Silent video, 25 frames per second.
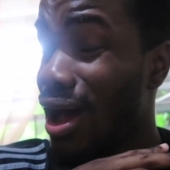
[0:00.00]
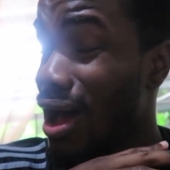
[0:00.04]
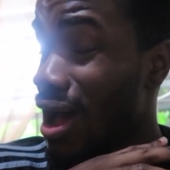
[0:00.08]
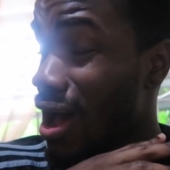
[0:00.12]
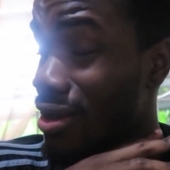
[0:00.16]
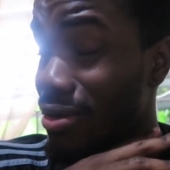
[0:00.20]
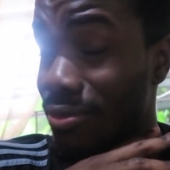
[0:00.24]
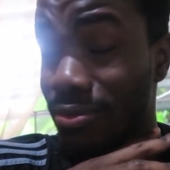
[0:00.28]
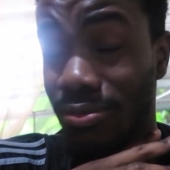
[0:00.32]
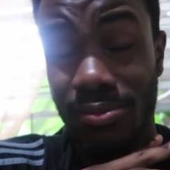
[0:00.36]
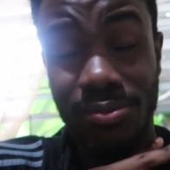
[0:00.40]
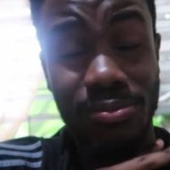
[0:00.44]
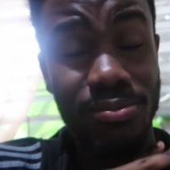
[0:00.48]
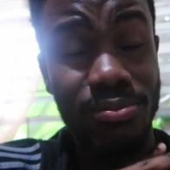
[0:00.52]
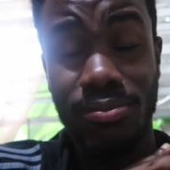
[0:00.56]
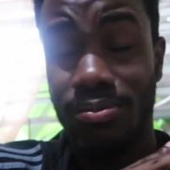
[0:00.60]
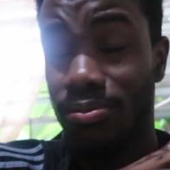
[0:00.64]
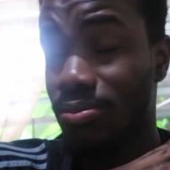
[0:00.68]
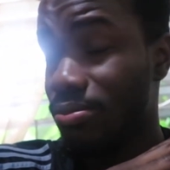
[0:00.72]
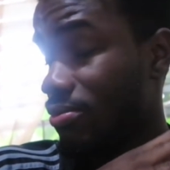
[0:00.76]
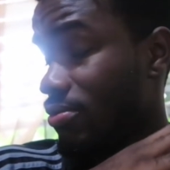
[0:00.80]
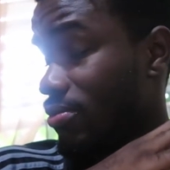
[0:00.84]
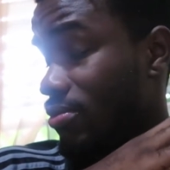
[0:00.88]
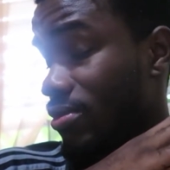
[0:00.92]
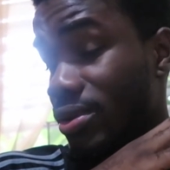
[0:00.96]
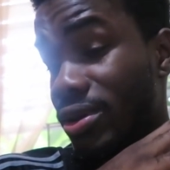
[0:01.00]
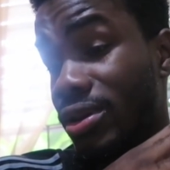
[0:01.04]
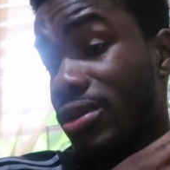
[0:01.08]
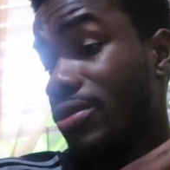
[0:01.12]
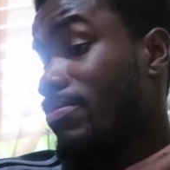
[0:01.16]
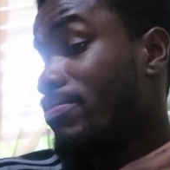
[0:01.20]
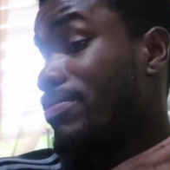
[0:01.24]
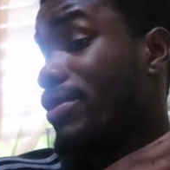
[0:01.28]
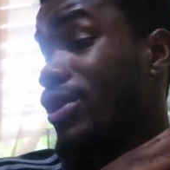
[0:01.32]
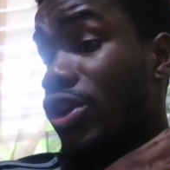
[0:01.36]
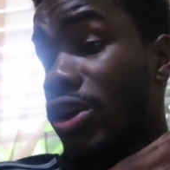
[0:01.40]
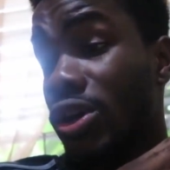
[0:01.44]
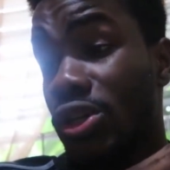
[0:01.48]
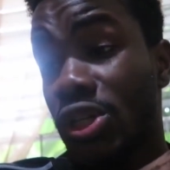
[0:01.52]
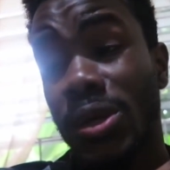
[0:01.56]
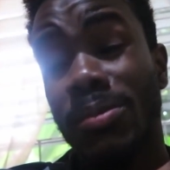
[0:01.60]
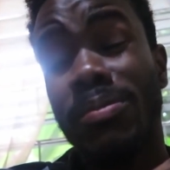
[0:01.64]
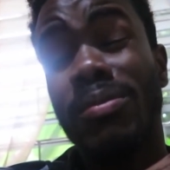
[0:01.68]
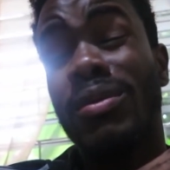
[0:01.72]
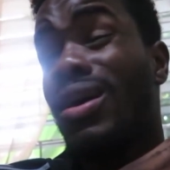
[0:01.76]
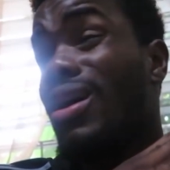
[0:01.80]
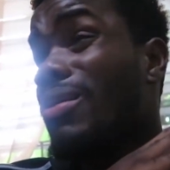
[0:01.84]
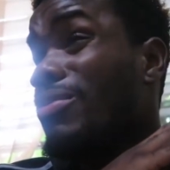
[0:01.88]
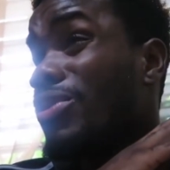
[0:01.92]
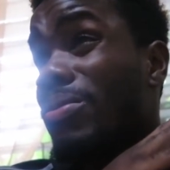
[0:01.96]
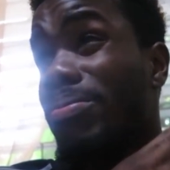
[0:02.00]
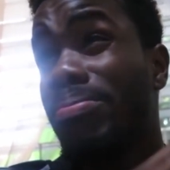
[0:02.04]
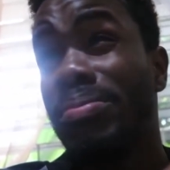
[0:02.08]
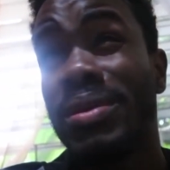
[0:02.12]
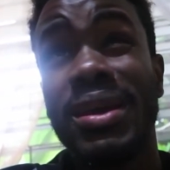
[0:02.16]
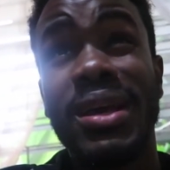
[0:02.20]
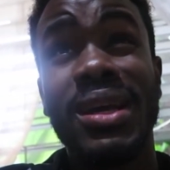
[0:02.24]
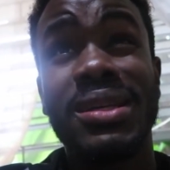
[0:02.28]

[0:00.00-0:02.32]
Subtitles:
And the biggest of the